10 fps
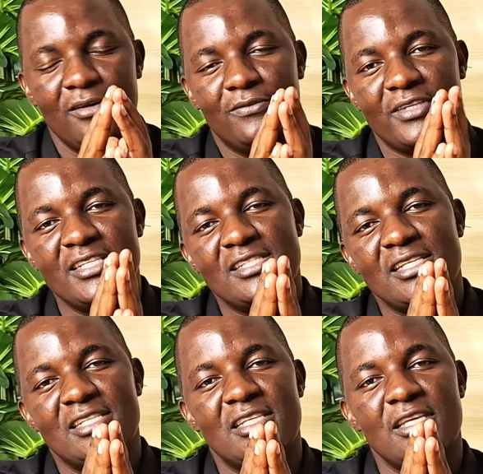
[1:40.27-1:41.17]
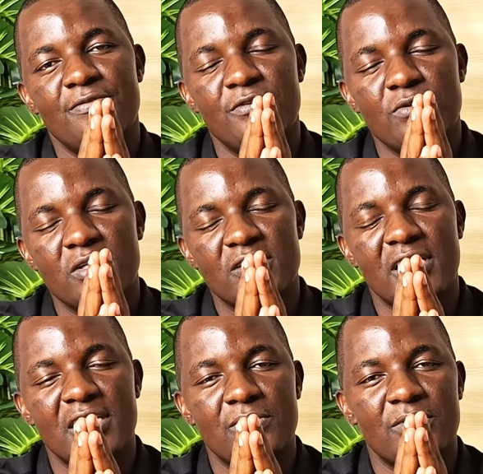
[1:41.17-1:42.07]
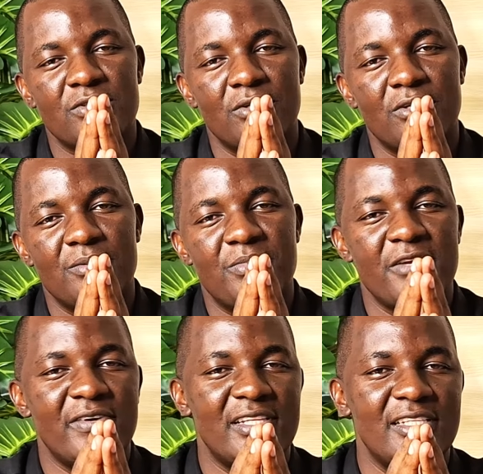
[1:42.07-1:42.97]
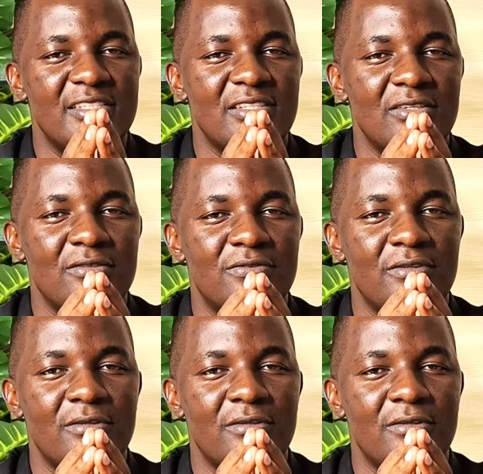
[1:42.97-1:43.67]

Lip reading: For instance, if your study was on prevalence of